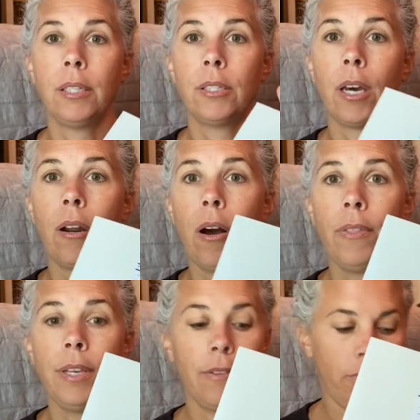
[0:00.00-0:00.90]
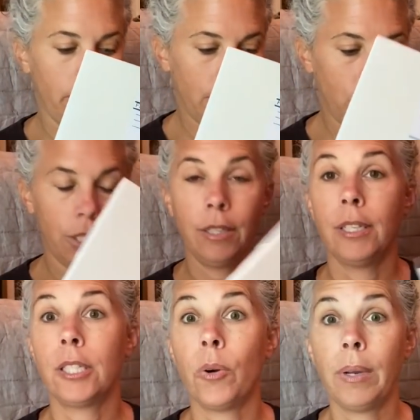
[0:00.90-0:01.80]
It's got all the information
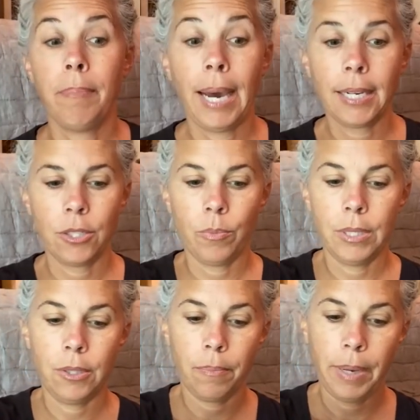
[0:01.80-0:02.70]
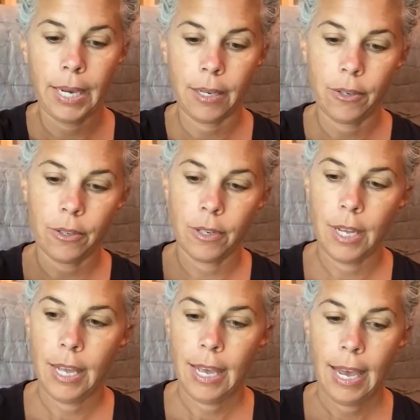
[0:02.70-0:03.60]
that's going back to Wisdom Panel,
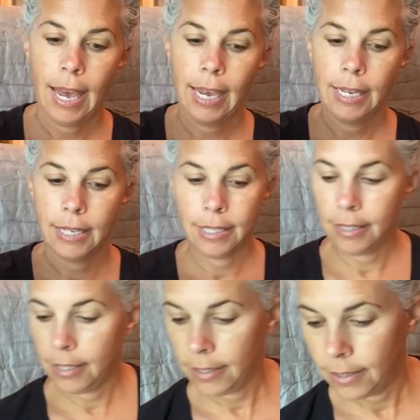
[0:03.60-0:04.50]
and